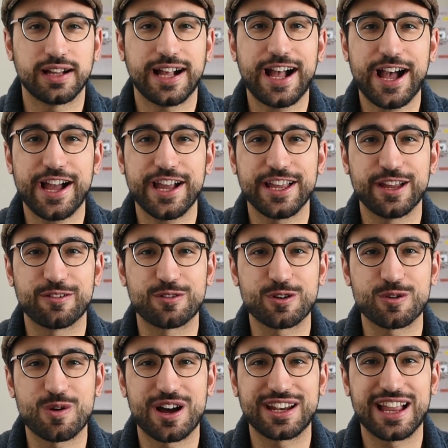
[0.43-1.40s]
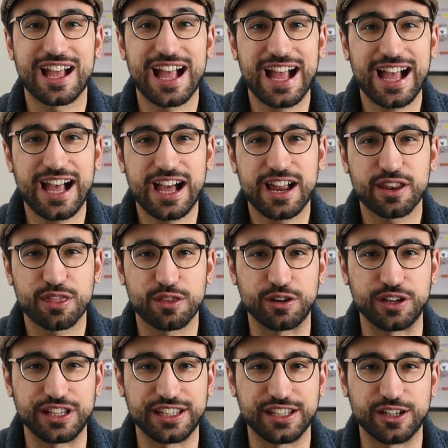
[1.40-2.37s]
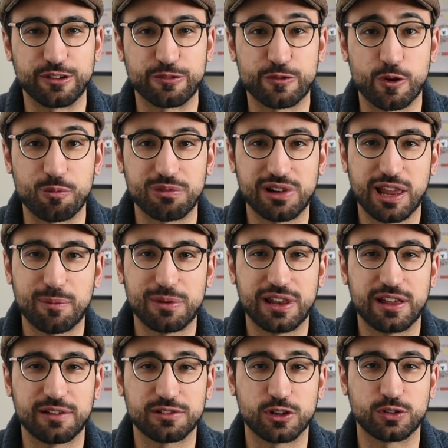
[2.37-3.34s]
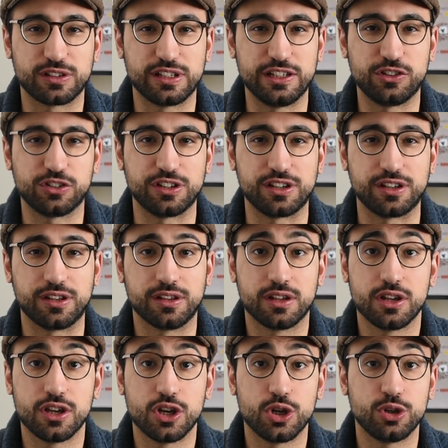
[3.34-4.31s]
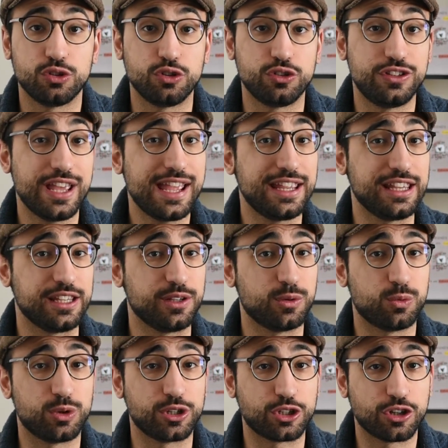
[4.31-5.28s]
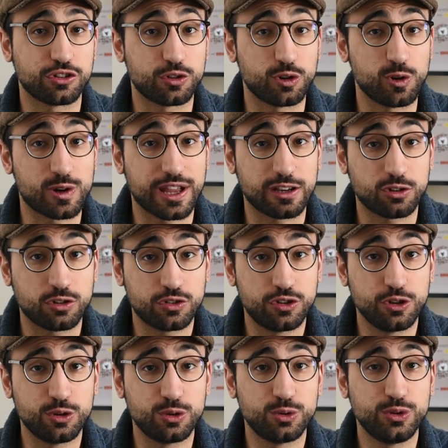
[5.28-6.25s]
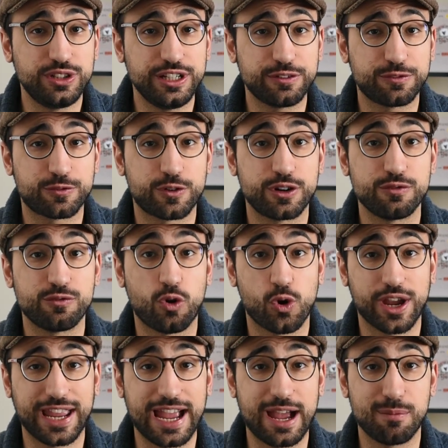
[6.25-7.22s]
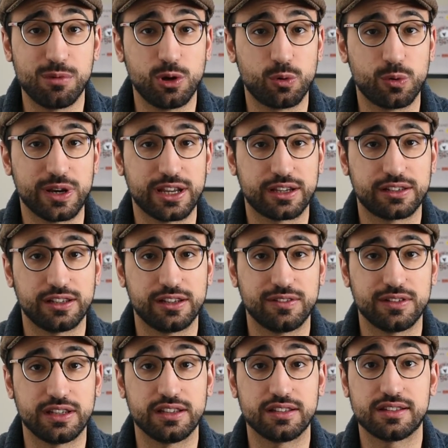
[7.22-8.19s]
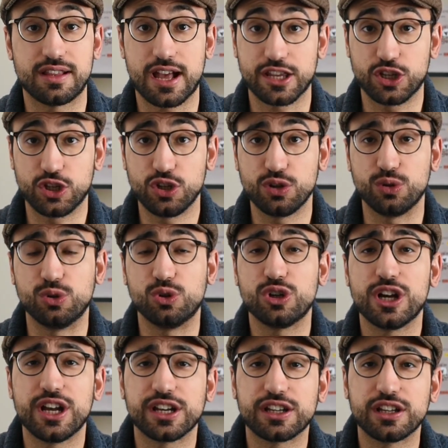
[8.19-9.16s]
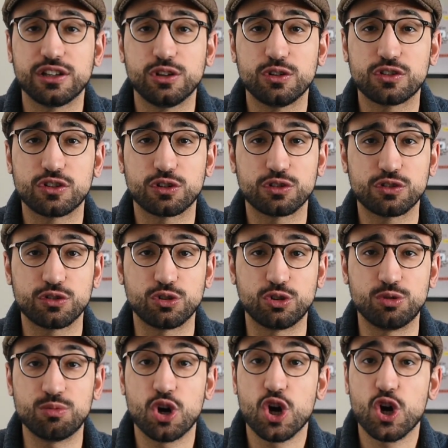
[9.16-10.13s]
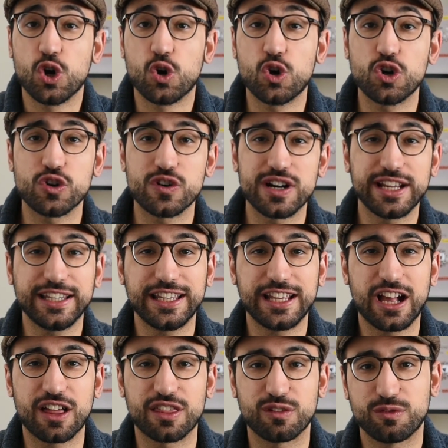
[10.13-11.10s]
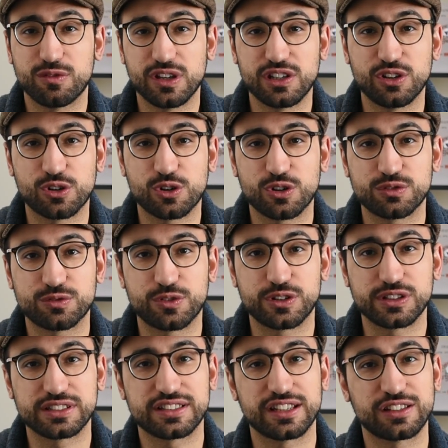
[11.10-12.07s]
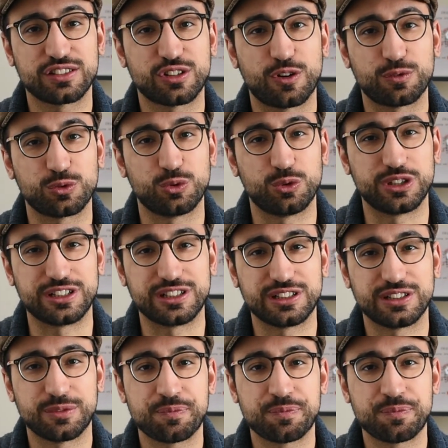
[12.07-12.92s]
Hi everyone, Anthony here from Level Up Your Teaching. Today we're going to look at two different vocabulary activities that you can use on Zoom or any other video conferencing software.